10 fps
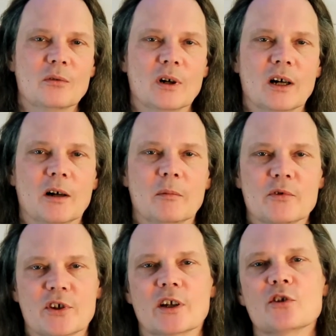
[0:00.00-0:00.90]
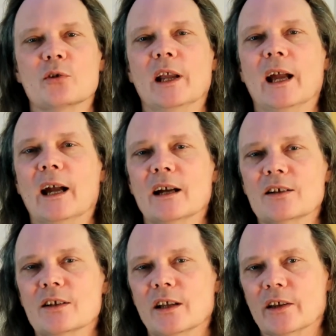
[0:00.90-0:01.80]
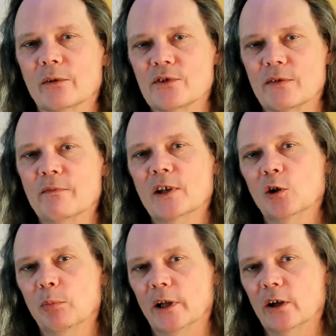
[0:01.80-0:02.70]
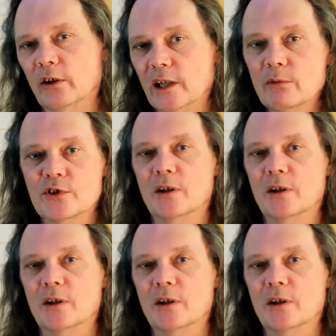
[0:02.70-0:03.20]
um, it was a country act and there was a fiddle player and he was an